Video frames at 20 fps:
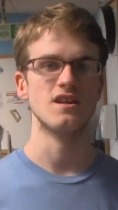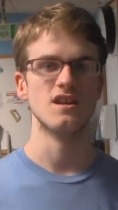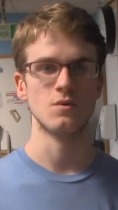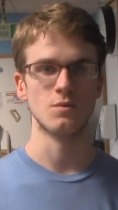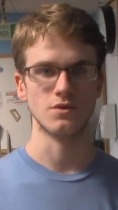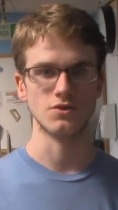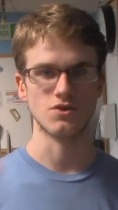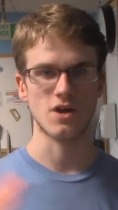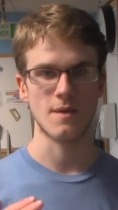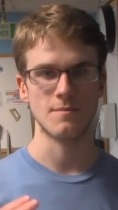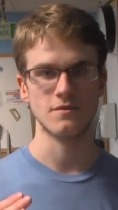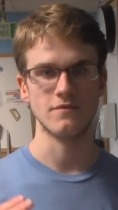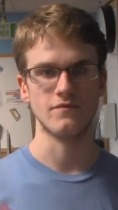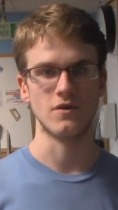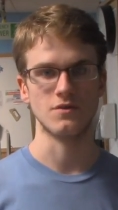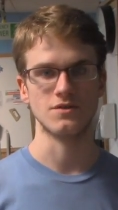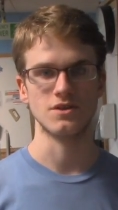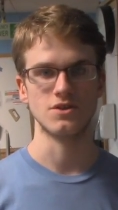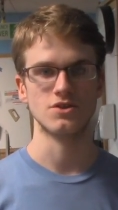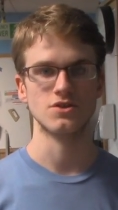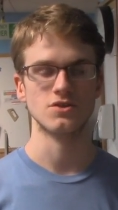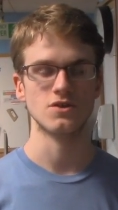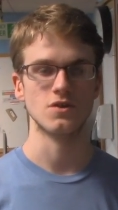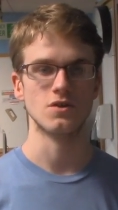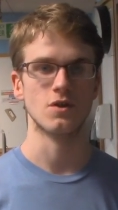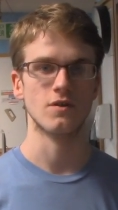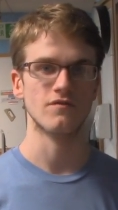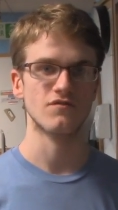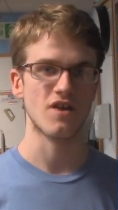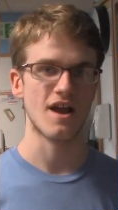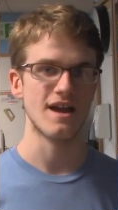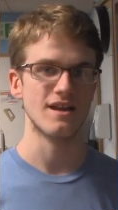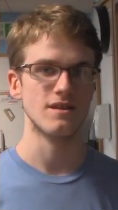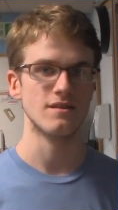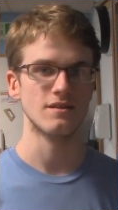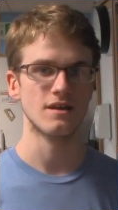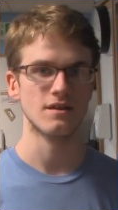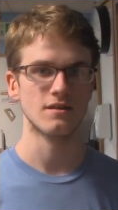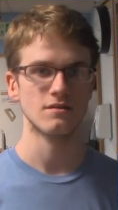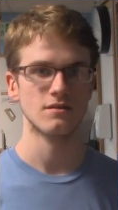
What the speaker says: it will drop the voltage so you don't fry anything.